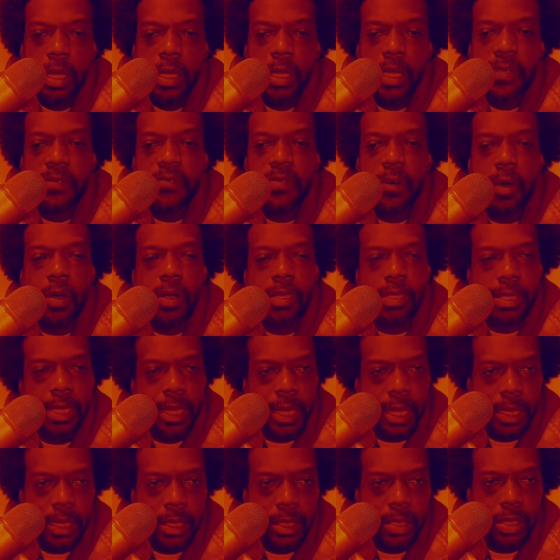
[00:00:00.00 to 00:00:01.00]
As far as
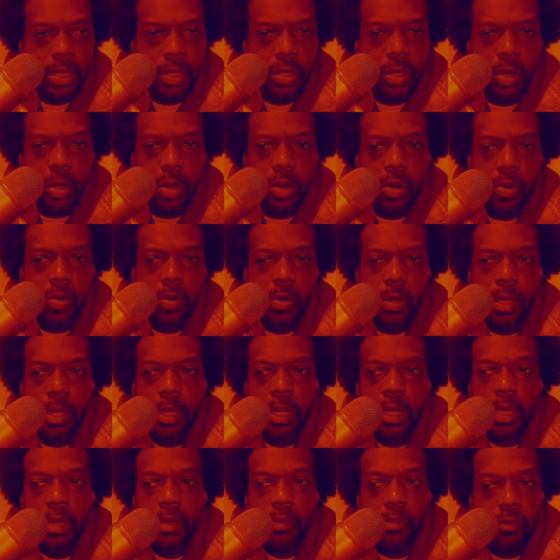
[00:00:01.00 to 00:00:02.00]
legacy go,
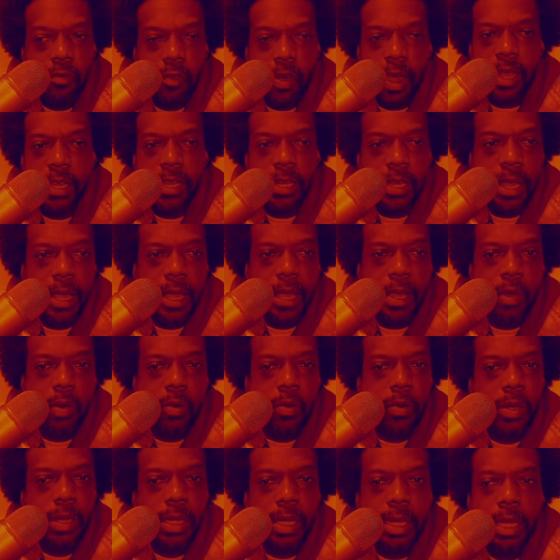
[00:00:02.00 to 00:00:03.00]
right
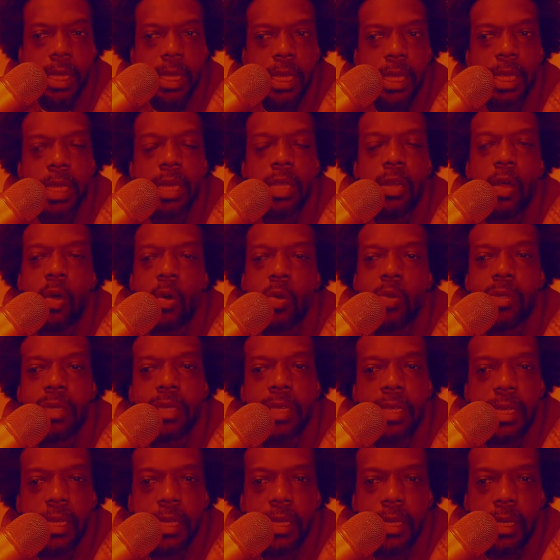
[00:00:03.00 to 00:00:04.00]
now, he don't
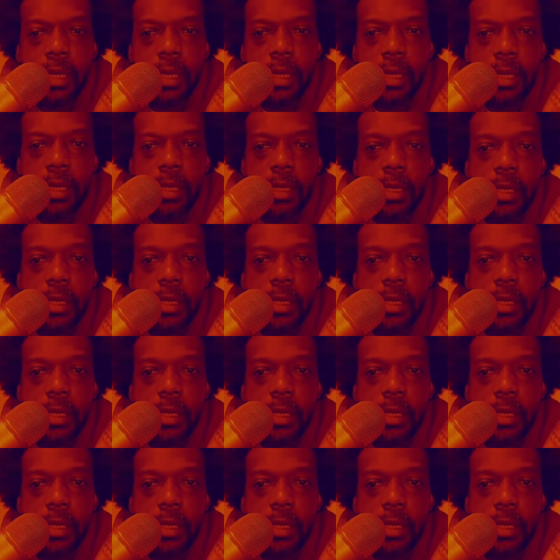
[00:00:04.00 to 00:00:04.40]
need it.